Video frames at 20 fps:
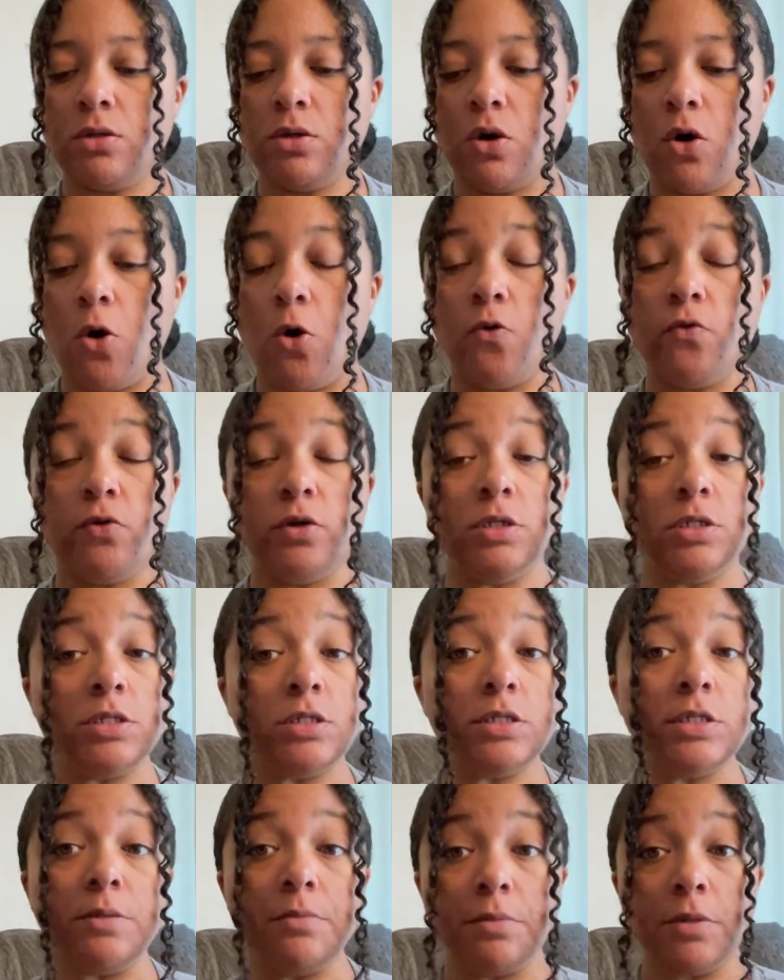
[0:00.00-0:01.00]

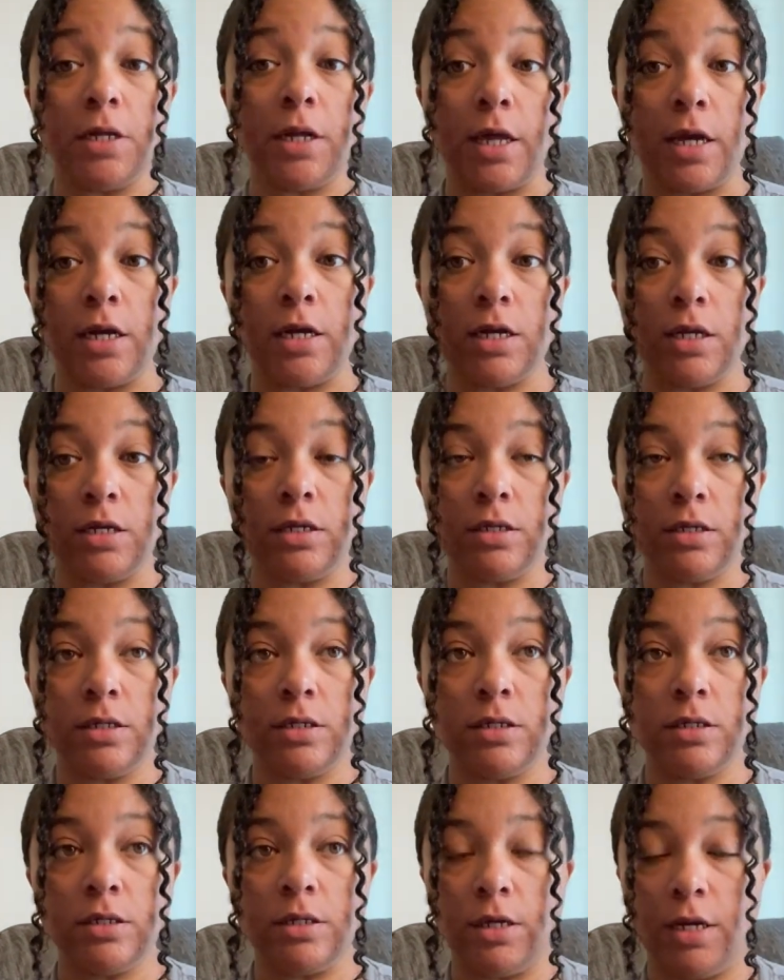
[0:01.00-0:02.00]
overstimulated.
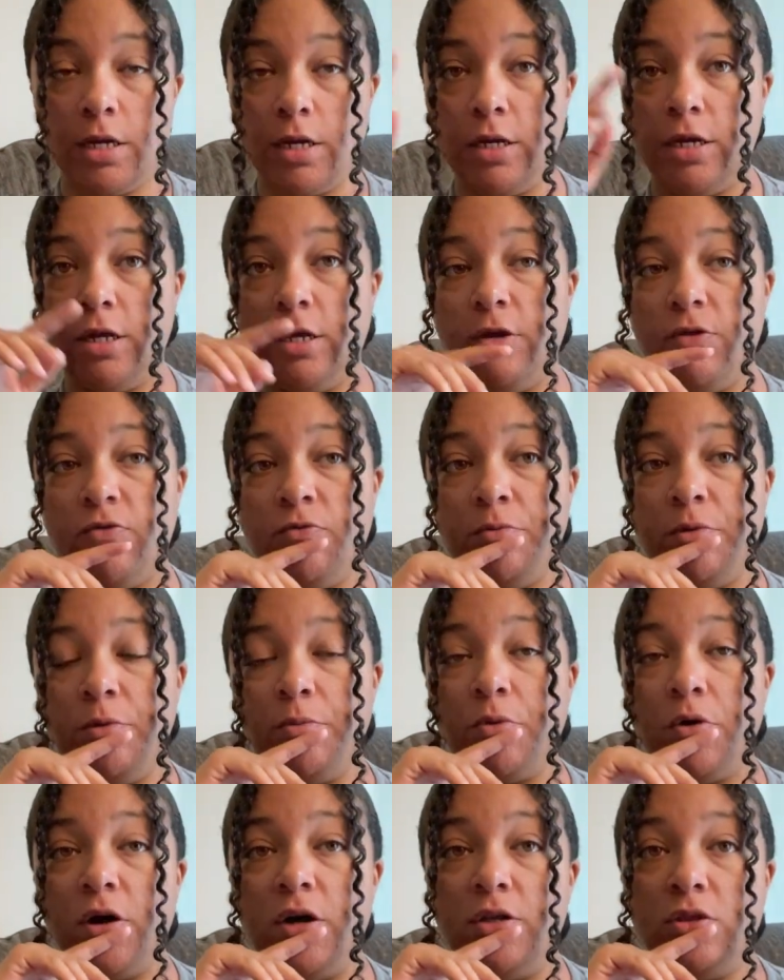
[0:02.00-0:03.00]
And if
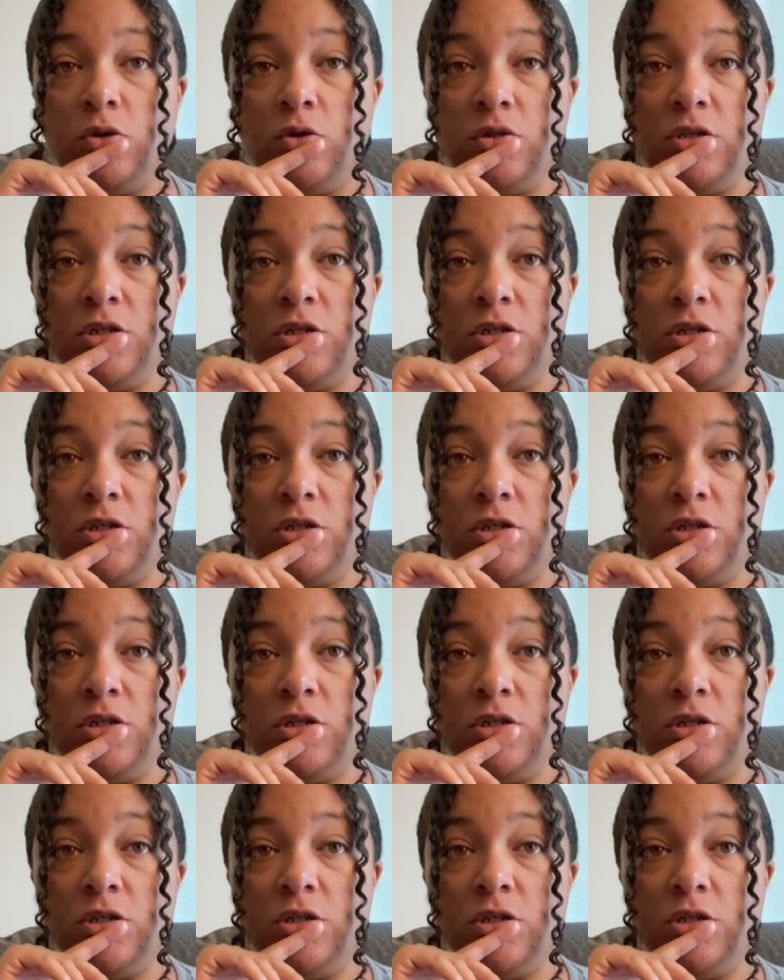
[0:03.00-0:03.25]
people are in those